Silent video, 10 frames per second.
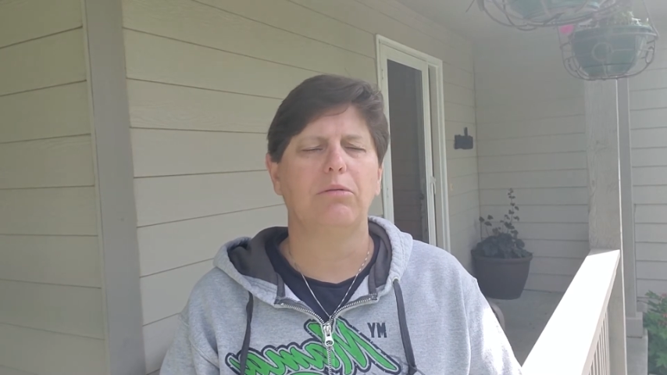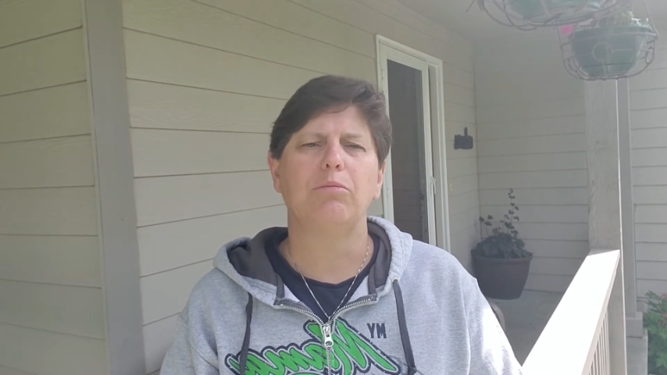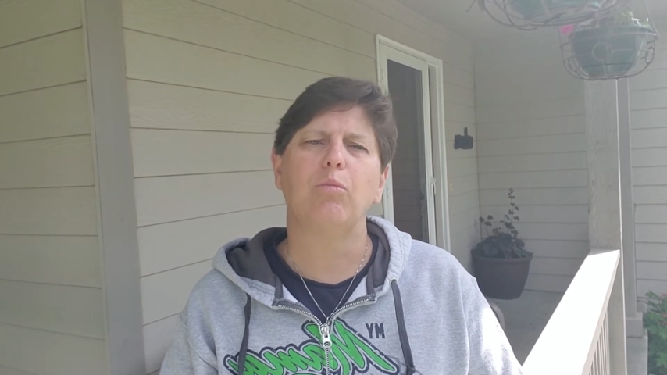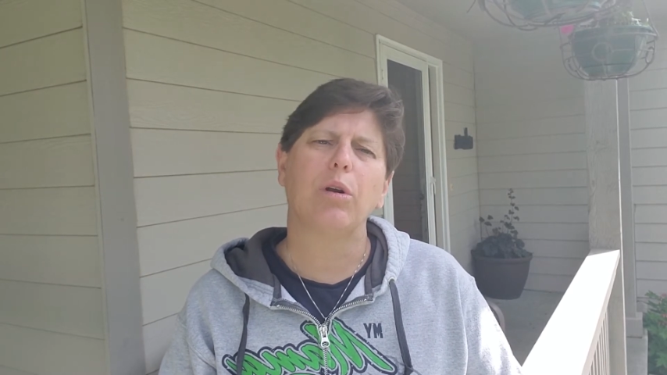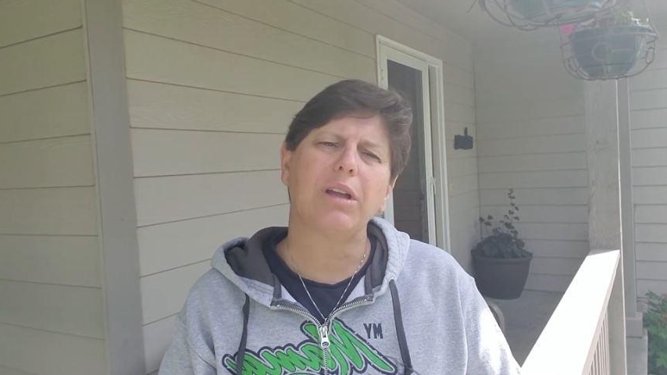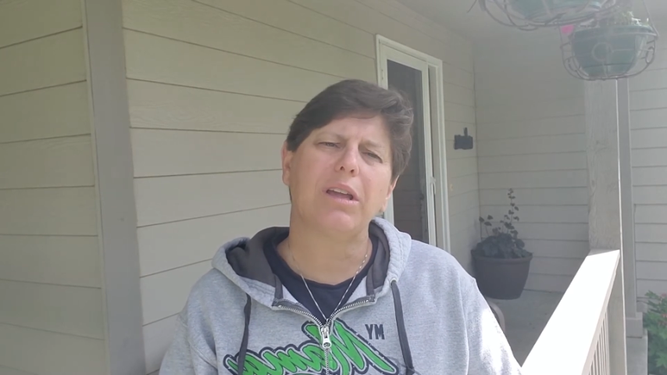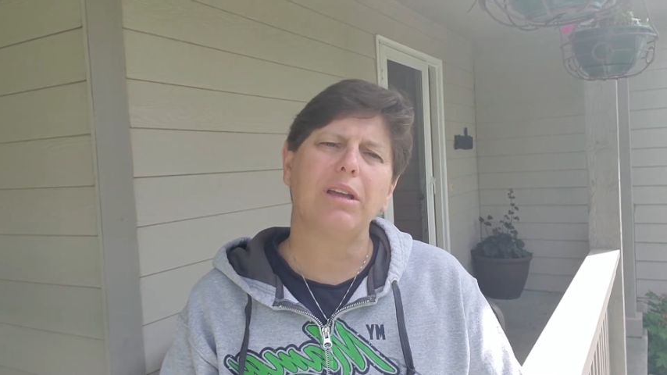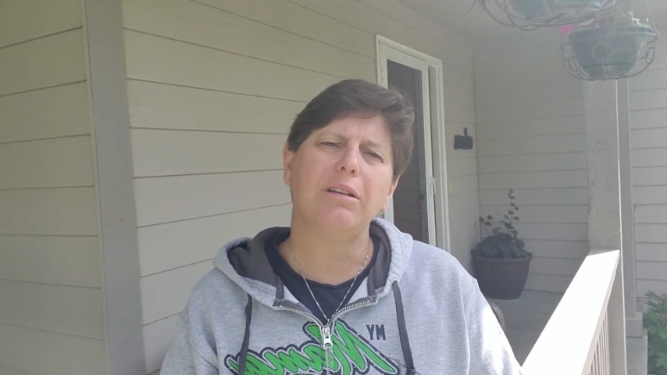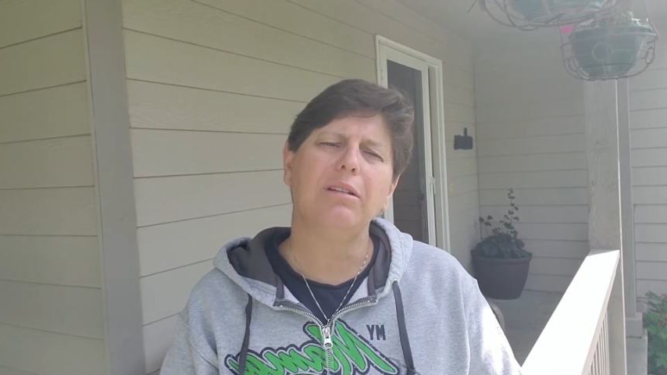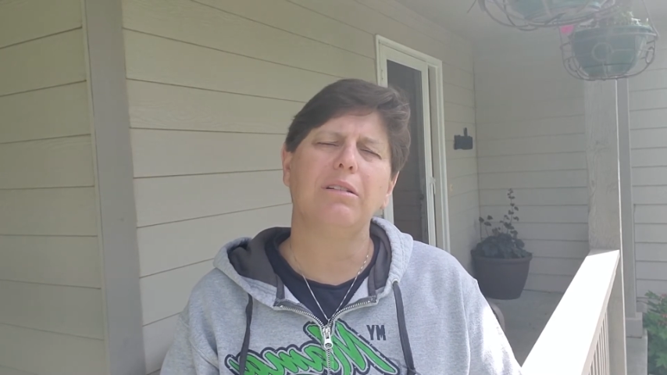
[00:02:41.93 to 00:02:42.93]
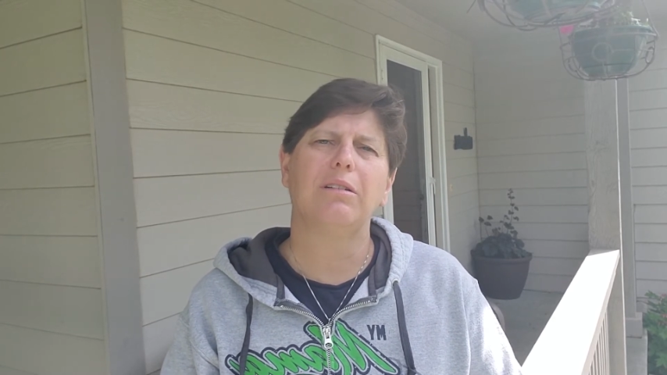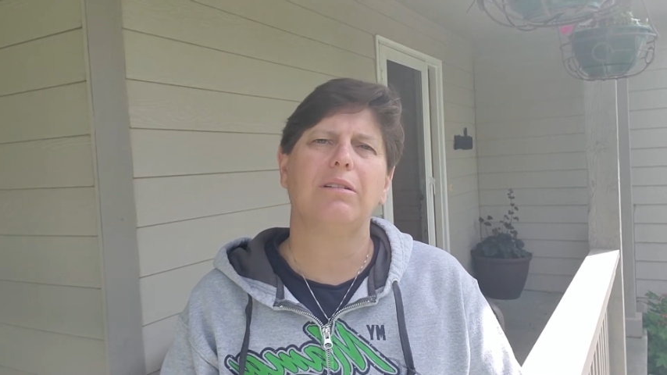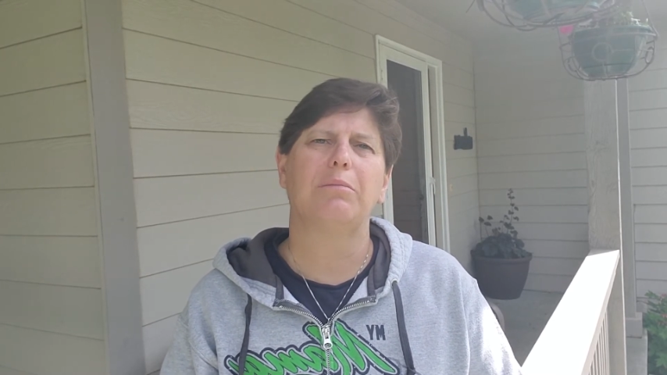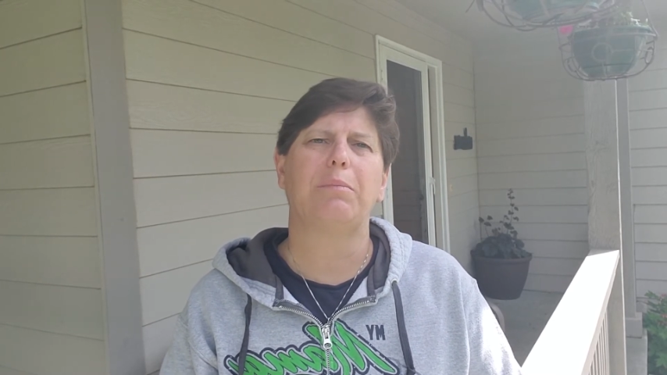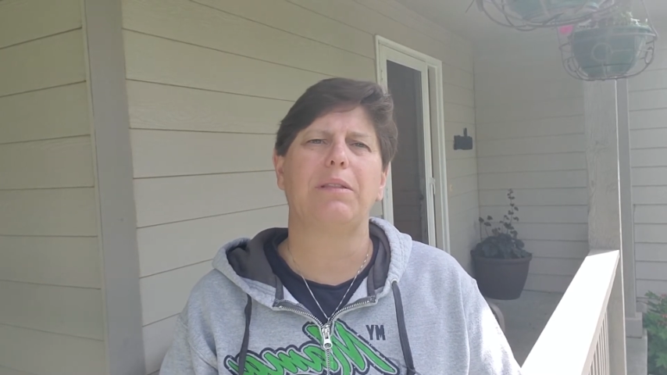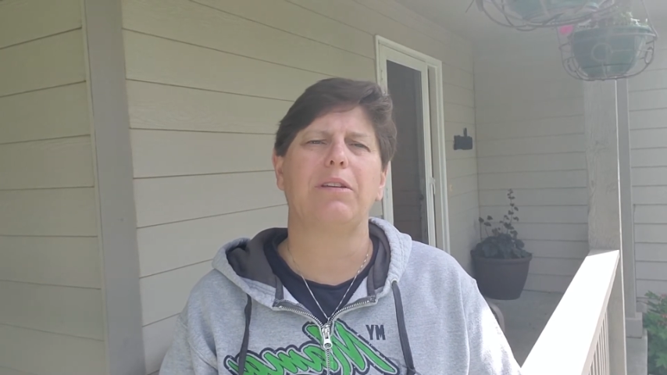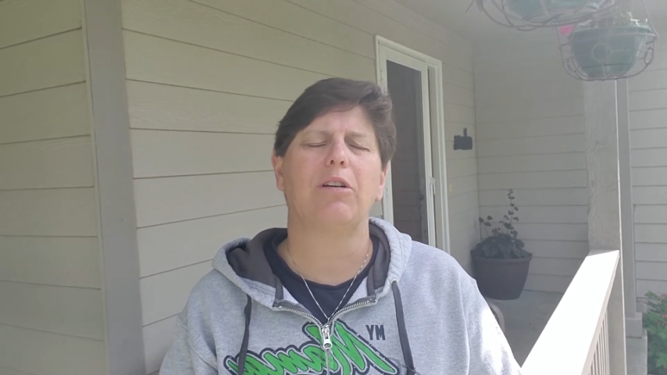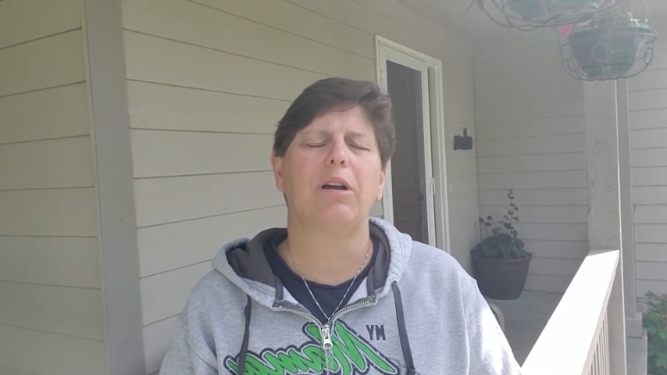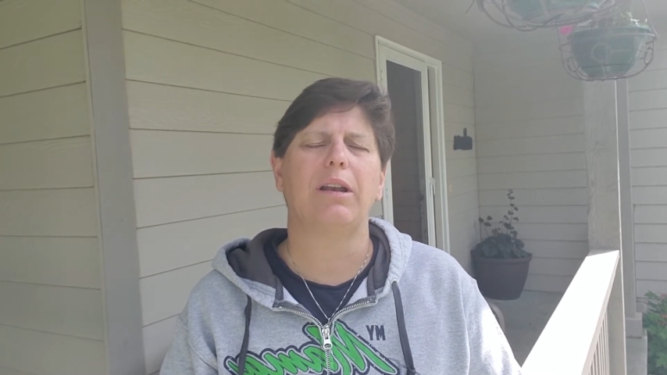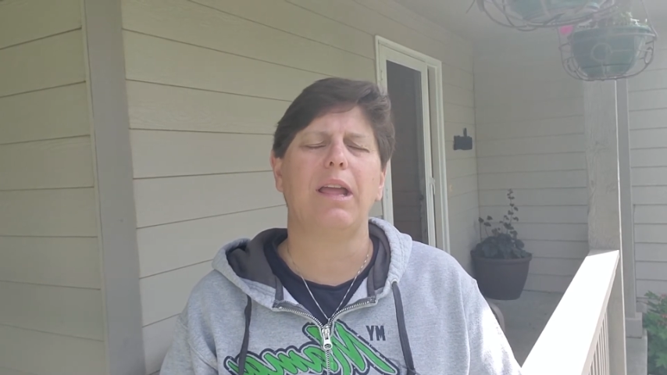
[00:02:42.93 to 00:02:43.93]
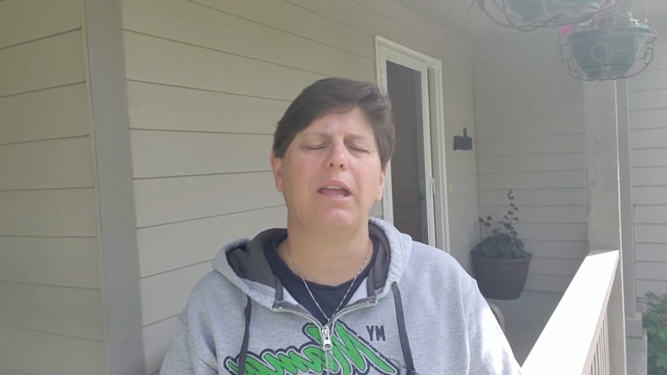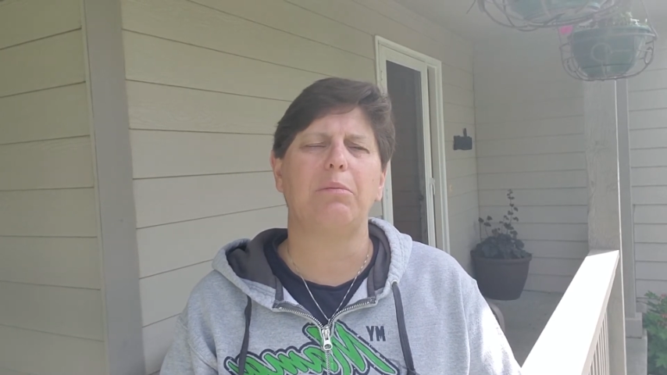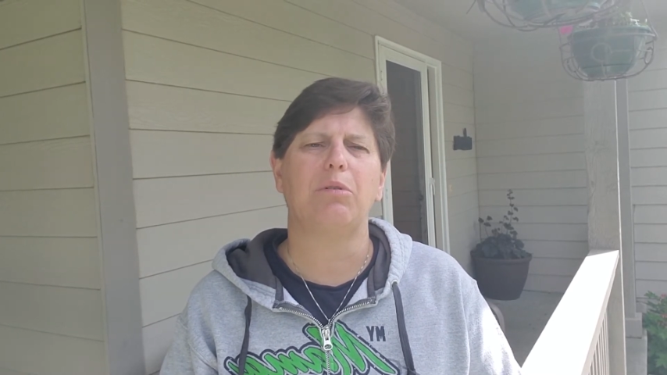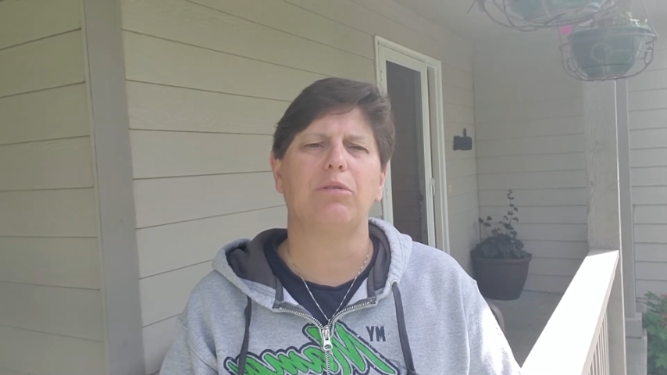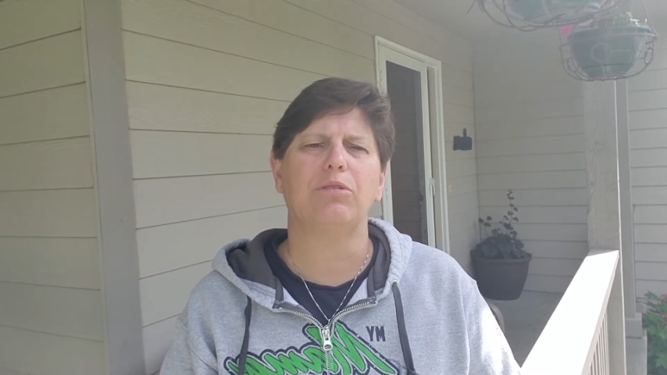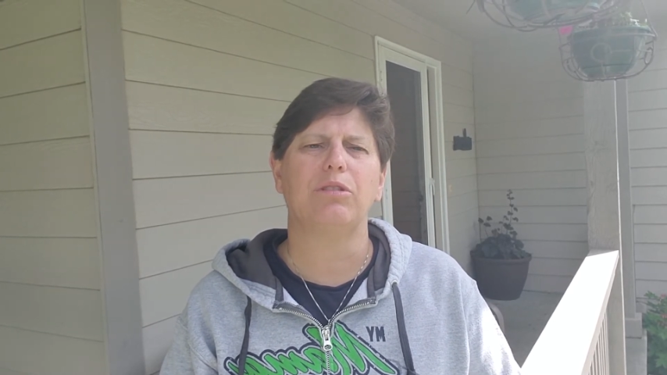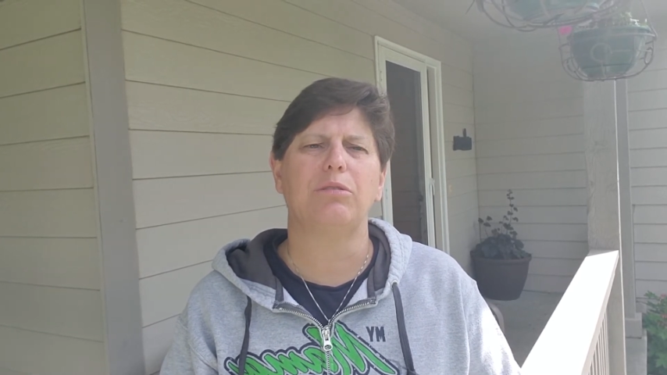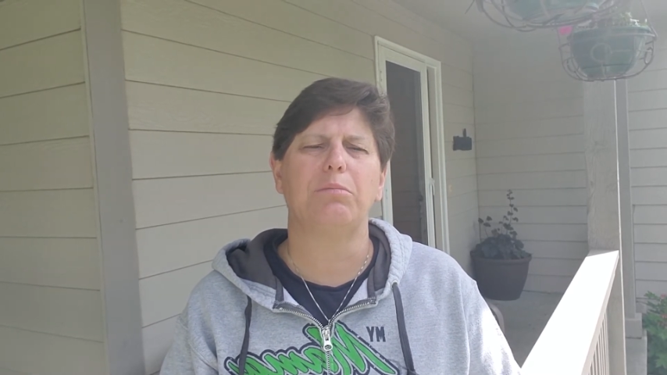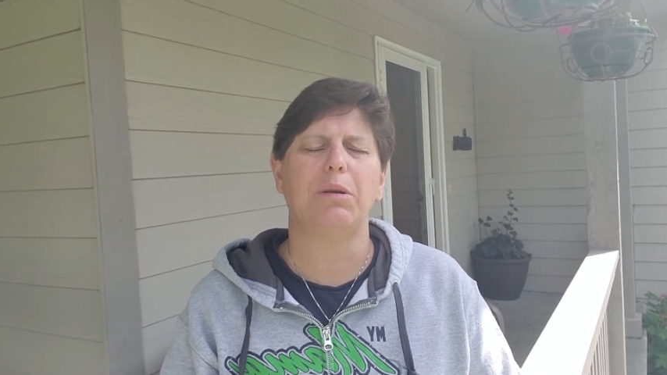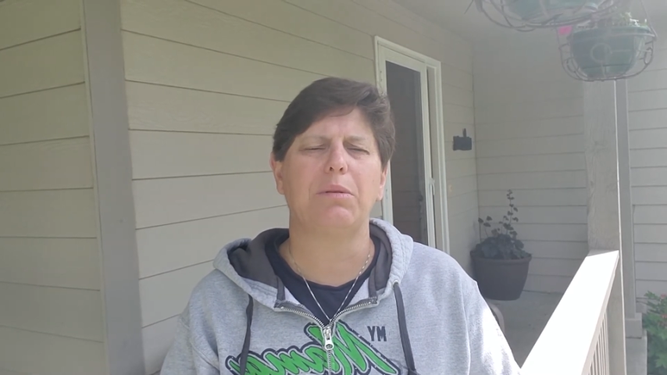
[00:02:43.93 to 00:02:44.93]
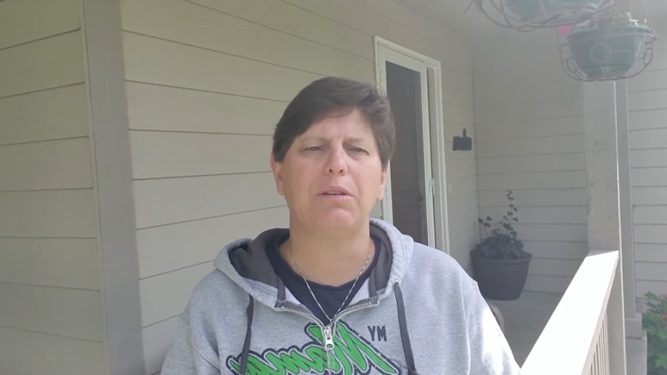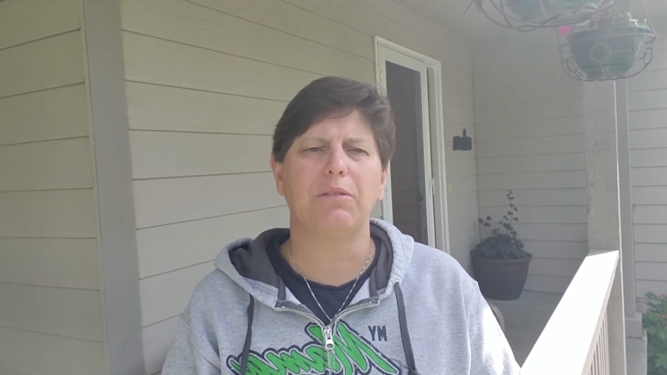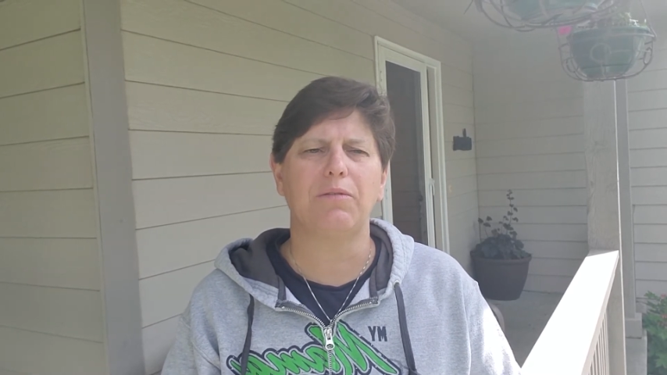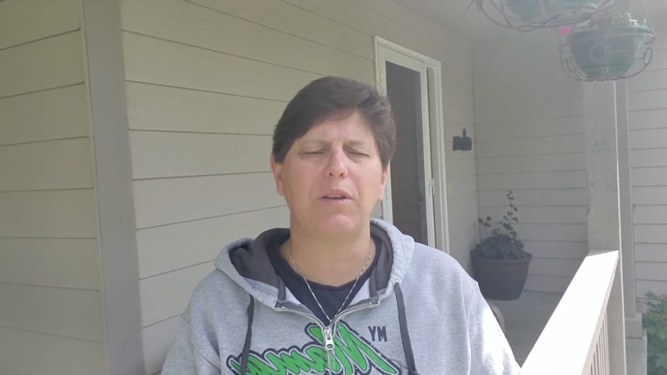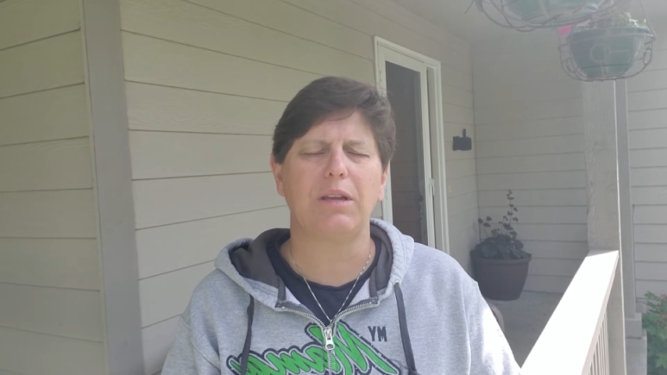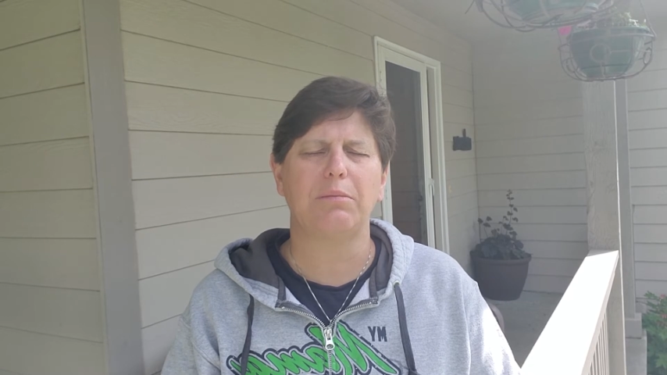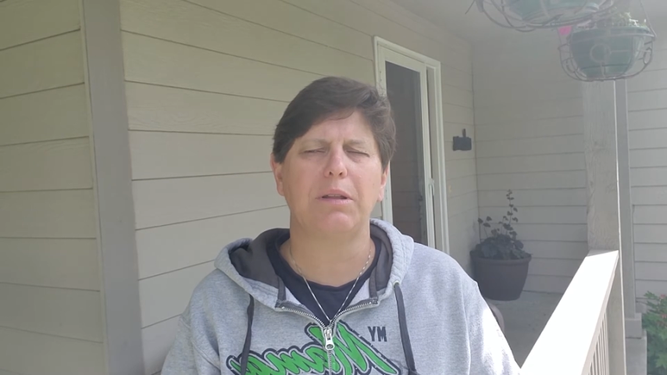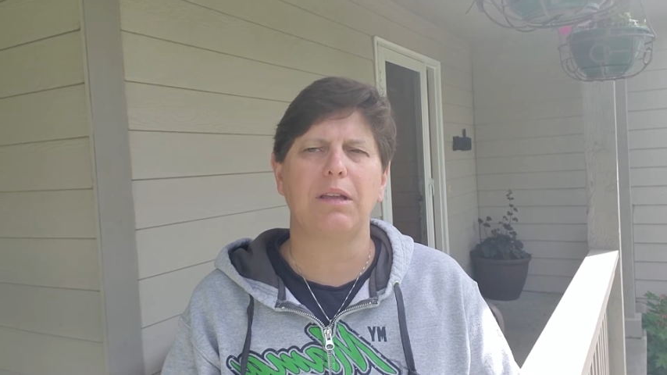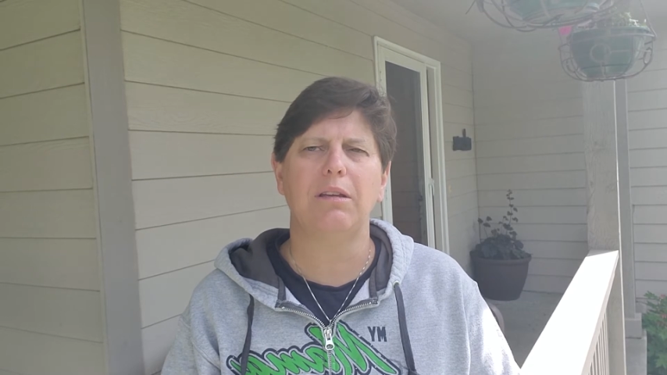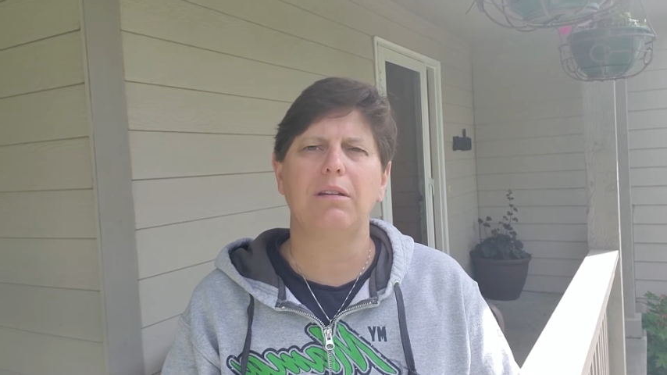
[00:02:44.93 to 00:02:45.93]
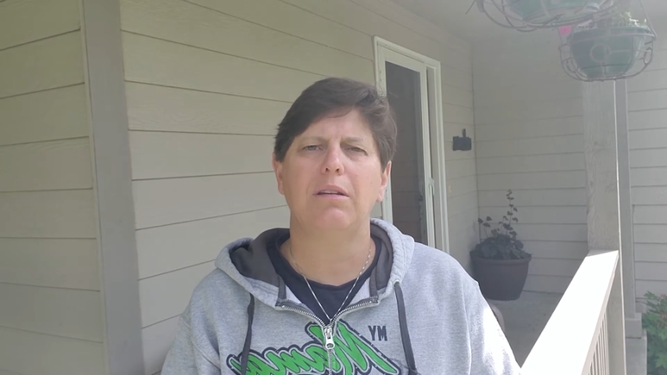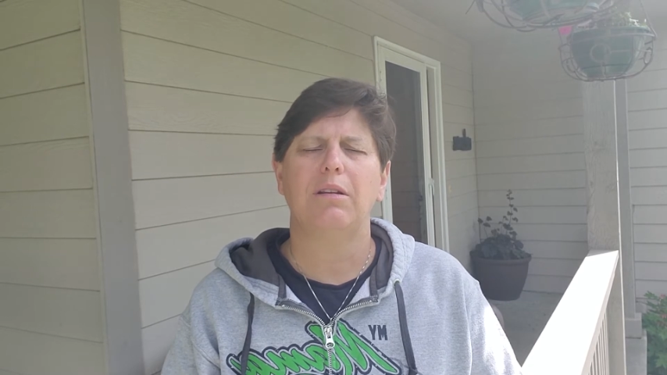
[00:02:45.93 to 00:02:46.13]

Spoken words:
working, but they're unable to be with their family.